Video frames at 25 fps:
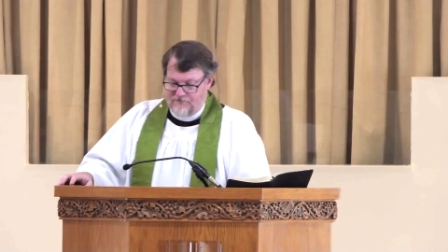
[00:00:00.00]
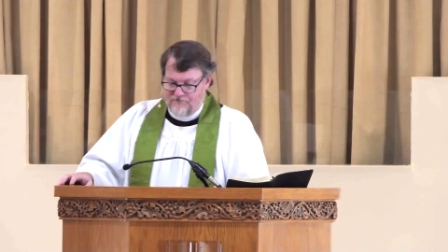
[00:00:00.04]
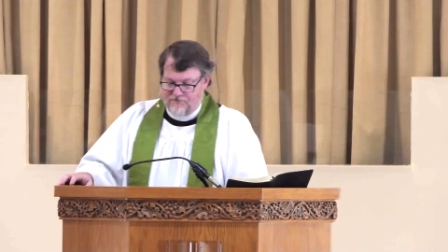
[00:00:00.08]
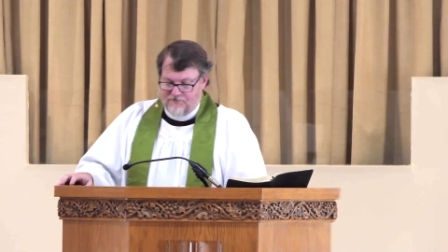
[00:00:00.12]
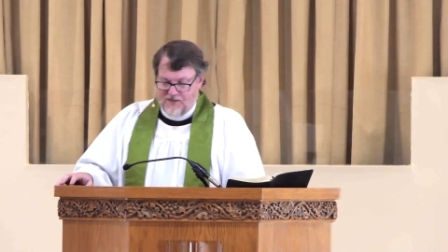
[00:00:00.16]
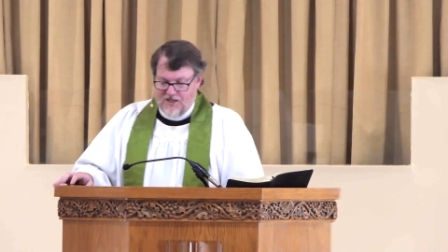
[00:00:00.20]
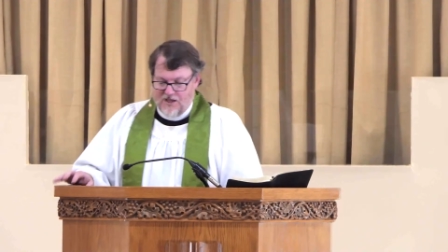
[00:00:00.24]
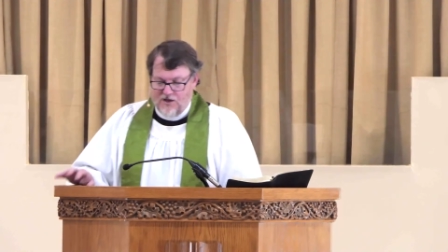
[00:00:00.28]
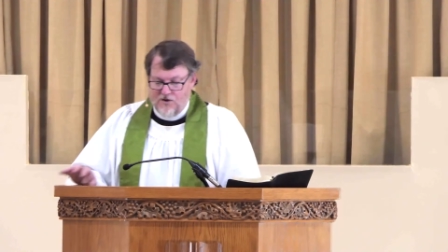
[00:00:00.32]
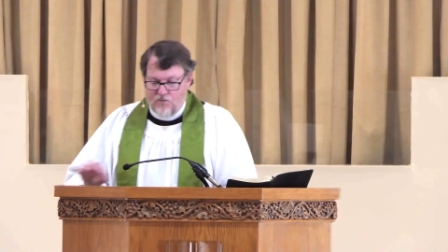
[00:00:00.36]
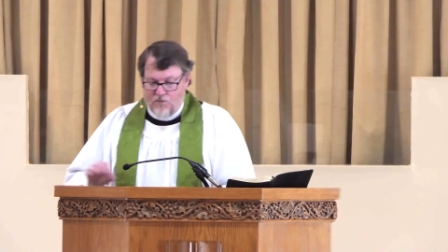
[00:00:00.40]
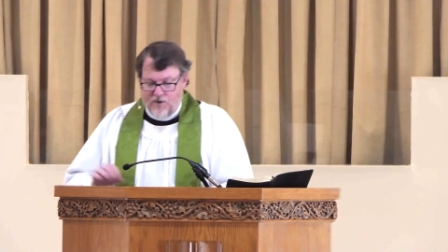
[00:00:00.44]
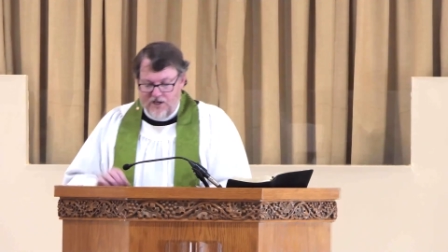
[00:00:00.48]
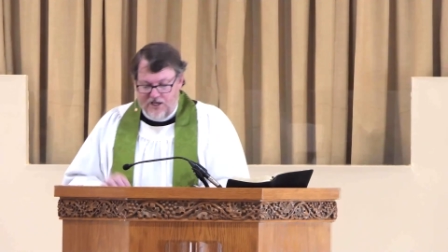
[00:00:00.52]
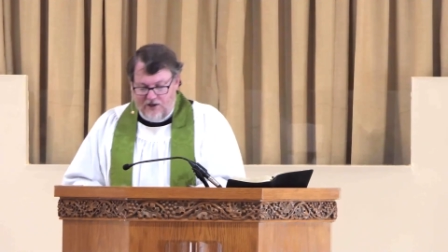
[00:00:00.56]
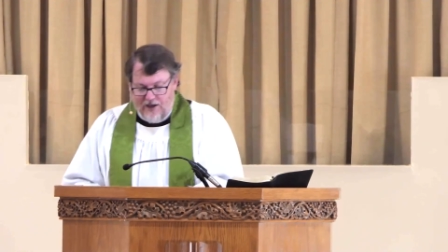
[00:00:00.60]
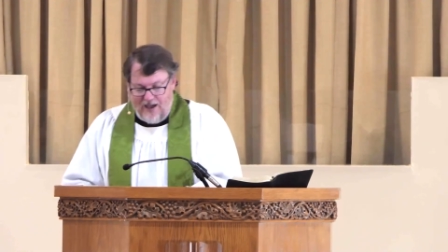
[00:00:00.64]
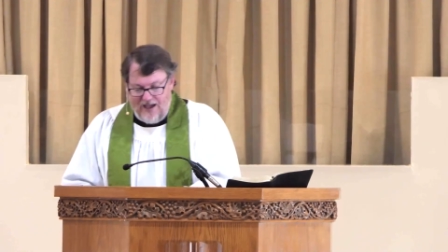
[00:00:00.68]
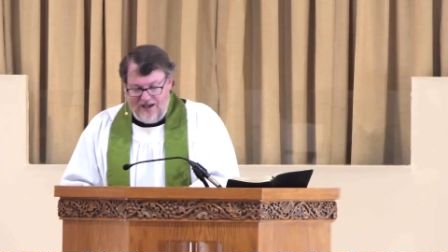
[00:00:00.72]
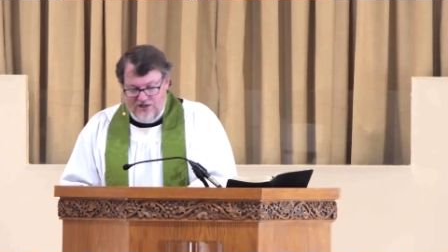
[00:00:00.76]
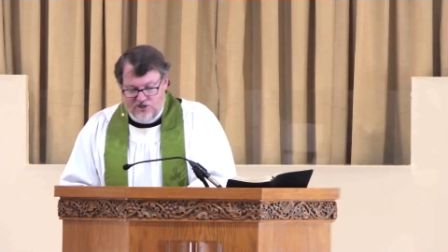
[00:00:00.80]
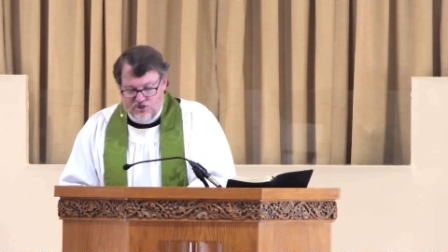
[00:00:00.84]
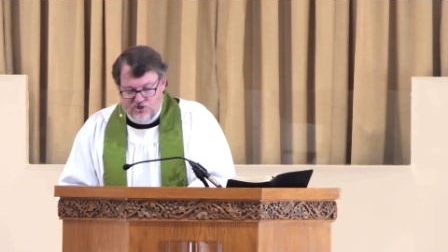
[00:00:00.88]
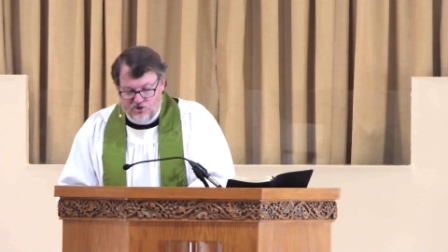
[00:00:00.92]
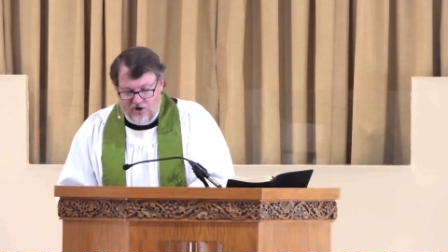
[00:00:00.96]
We
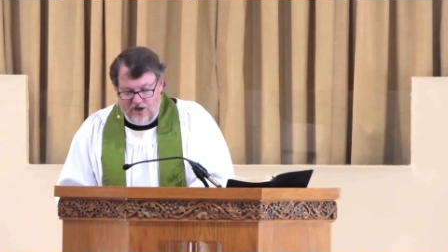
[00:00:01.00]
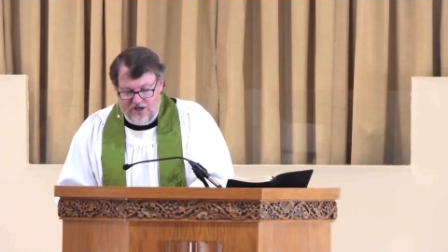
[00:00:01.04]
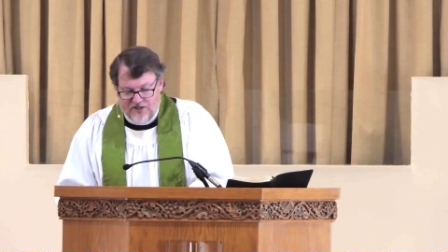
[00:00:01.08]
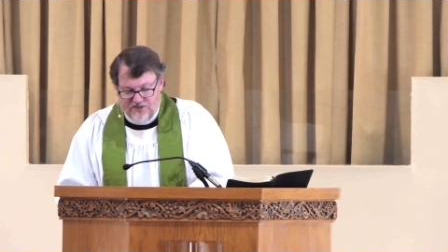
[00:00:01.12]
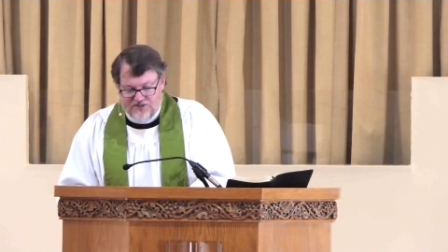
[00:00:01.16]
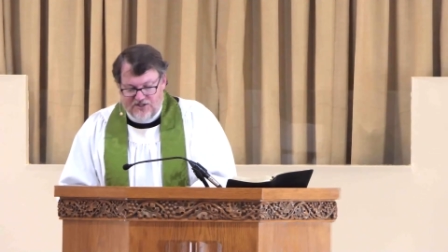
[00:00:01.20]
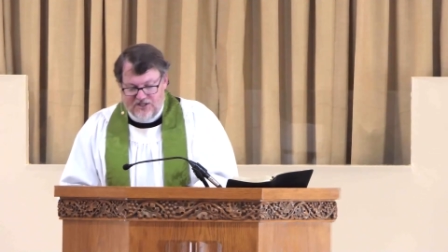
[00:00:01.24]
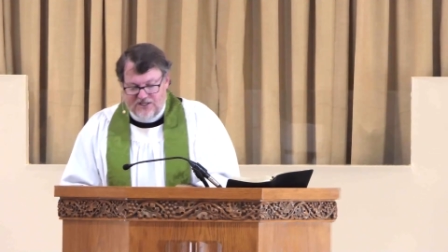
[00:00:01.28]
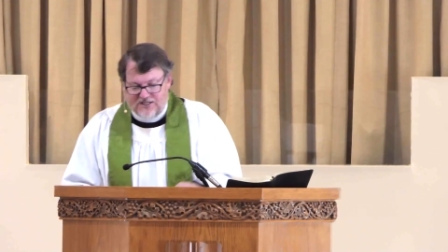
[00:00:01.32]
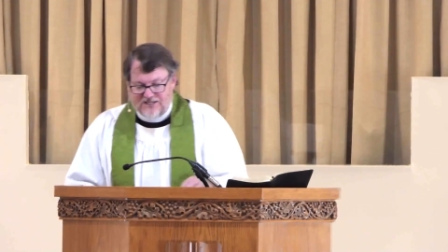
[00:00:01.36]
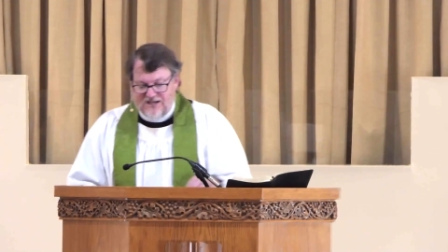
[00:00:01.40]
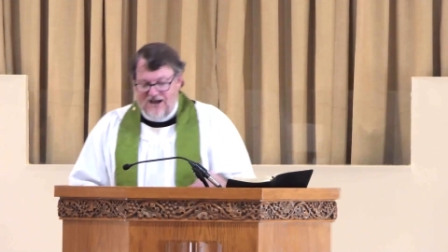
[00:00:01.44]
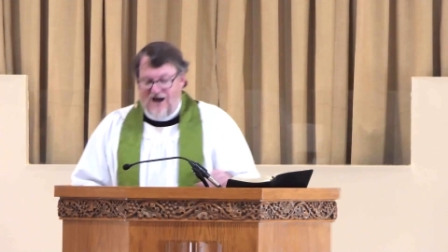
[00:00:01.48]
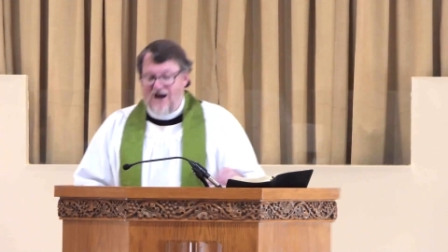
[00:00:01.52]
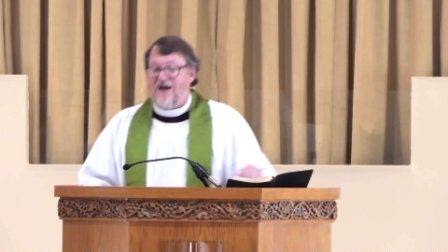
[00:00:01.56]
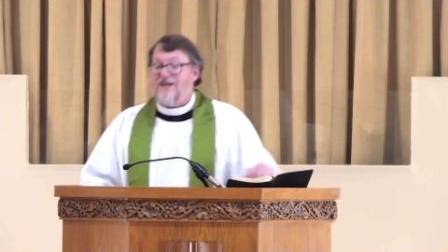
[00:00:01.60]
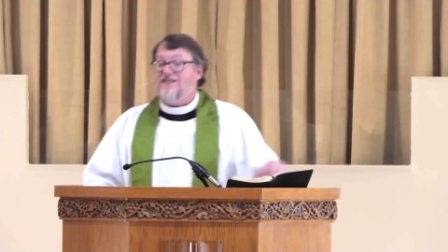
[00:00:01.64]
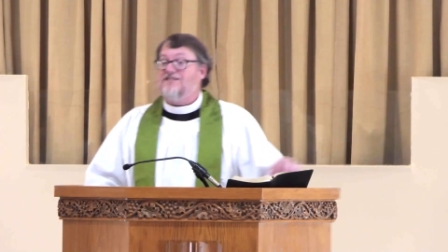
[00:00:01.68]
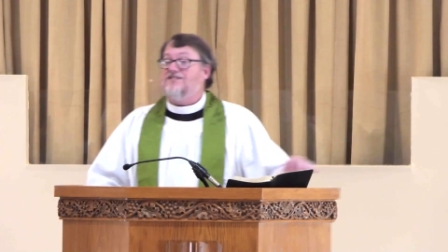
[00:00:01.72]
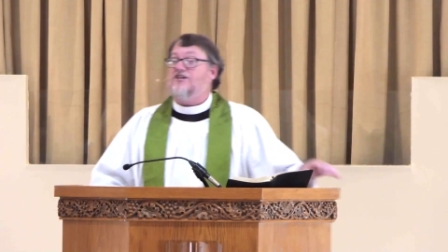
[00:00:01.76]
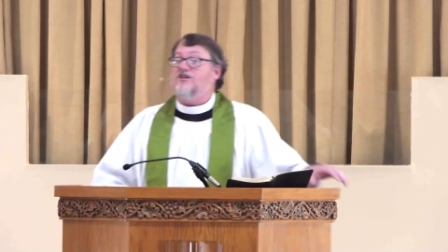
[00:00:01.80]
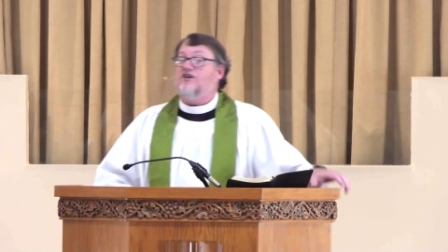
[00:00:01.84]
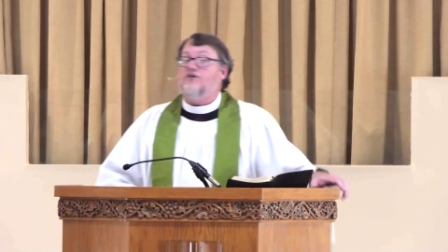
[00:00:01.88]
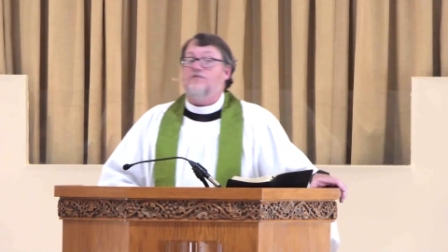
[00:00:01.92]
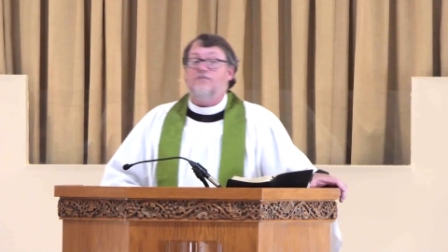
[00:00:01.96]
can't trust that God's
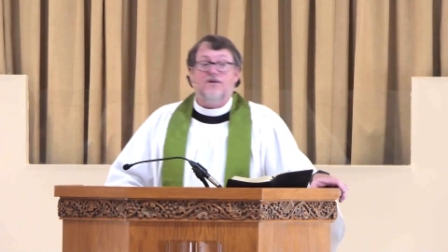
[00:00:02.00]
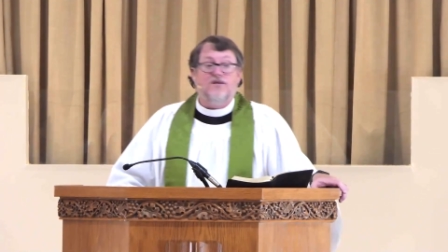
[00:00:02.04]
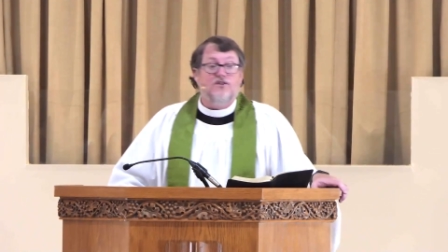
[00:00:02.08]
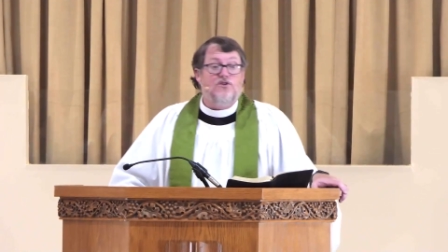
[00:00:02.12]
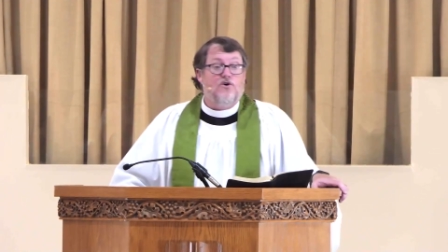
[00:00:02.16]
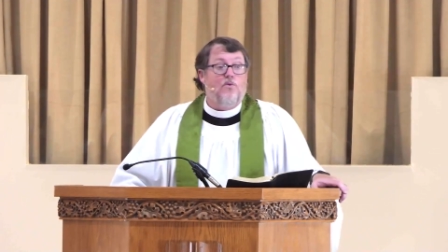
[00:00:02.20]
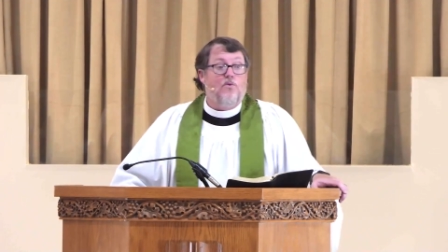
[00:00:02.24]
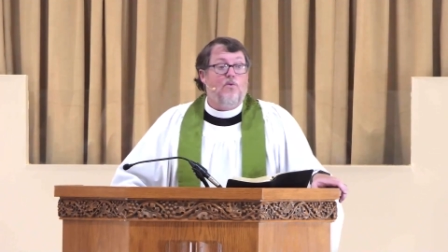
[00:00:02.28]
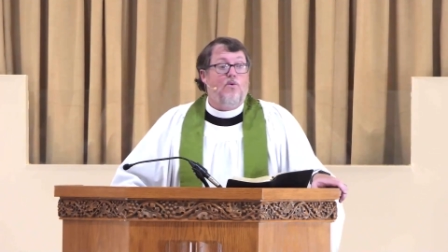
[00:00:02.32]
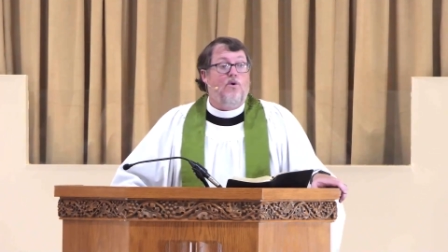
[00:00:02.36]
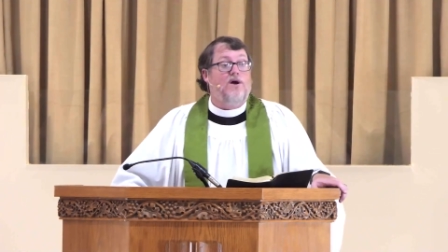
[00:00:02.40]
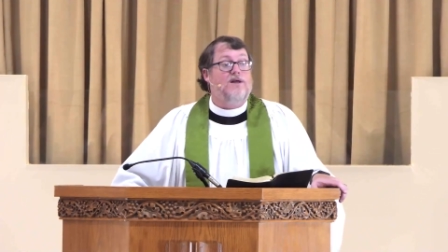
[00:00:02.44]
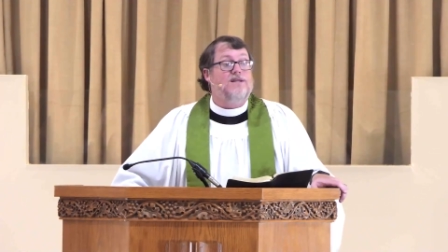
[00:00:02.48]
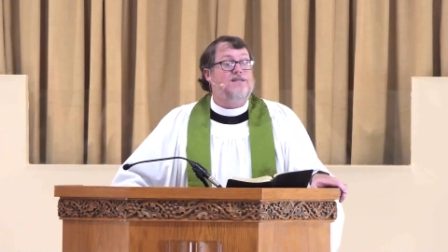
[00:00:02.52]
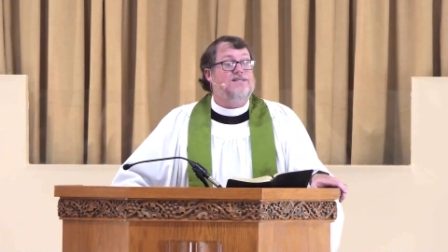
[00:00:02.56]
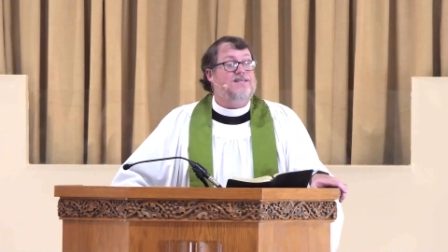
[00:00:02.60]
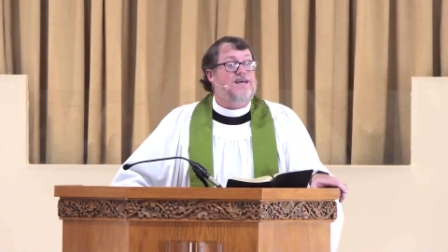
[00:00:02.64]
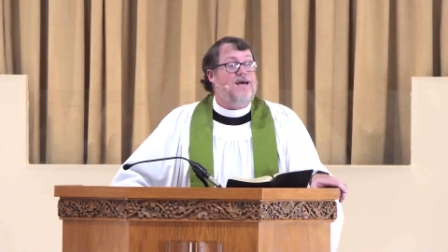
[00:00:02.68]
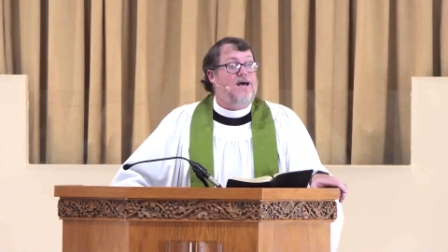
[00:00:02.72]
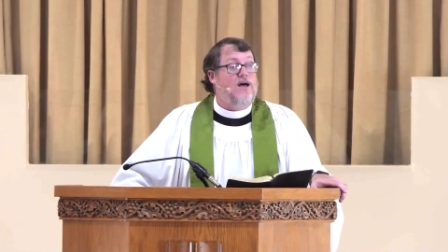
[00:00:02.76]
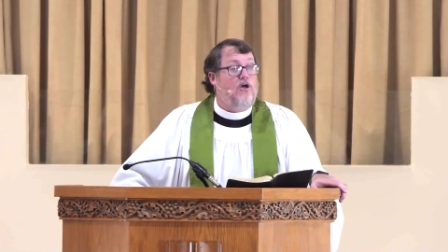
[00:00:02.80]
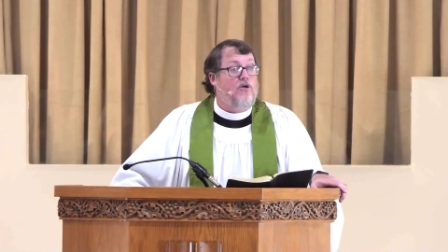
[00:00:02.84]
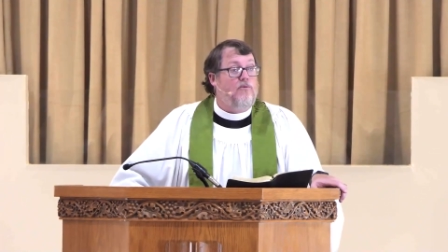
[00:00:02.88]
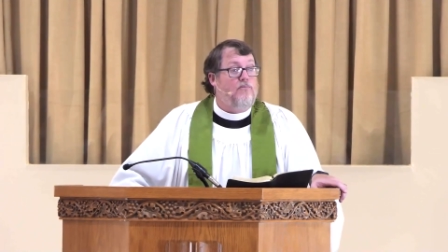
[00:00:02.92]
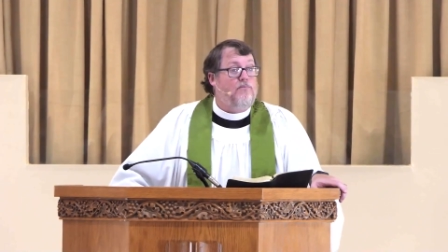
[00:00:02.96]
going to be the one to
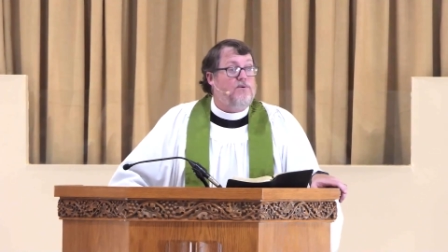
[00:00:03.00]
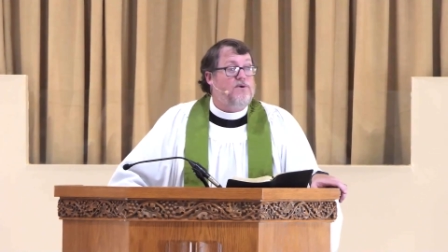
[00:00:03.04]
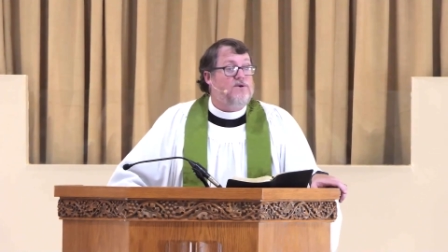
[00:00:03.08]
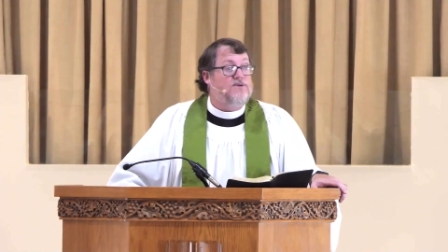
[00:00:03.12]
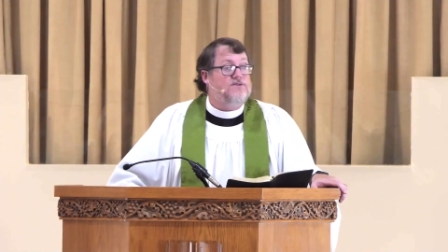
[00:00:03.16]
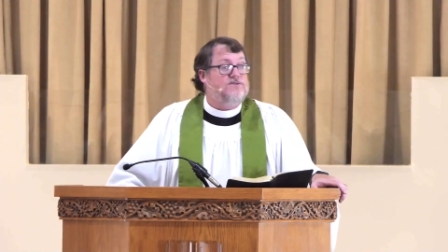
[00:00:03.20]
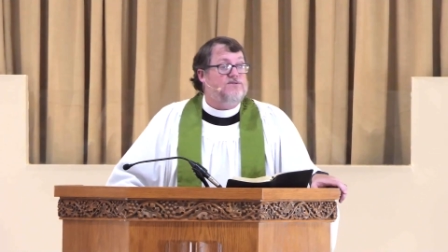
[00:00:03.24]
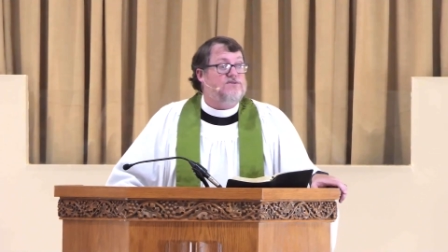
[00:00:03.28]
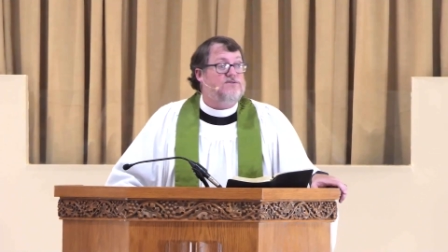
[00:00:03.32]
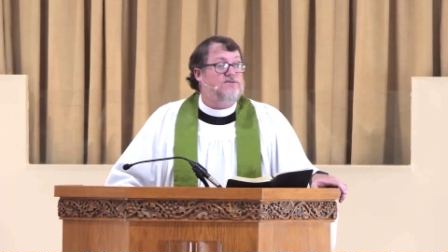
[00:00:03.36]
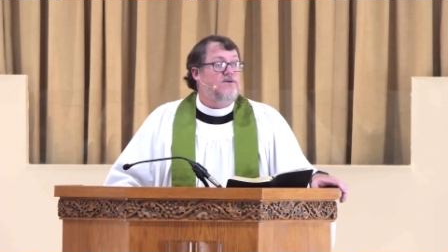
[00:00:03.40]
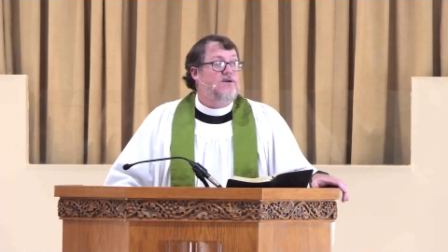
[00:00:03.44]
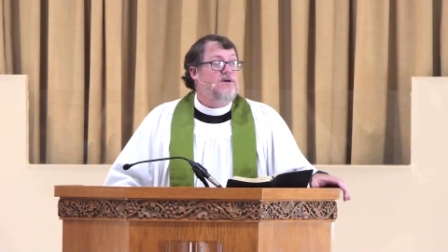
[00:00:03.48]
help us